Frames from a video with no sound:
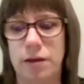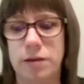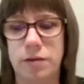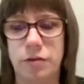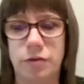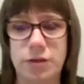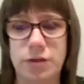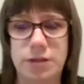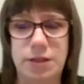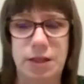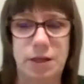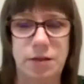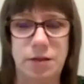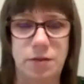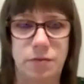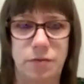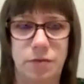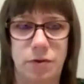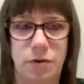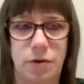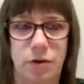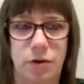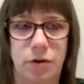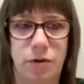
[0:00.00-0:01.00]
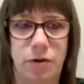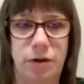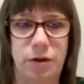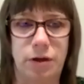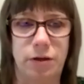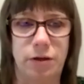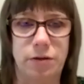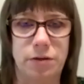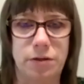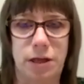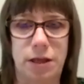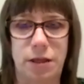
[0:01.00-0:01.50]
at a different stage of their
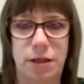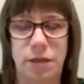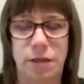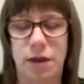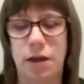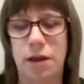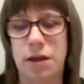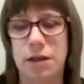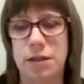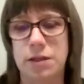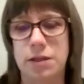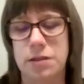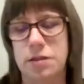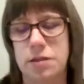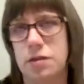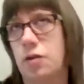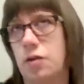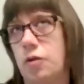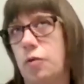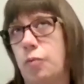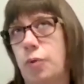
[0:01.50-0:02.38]
careers, I think it's,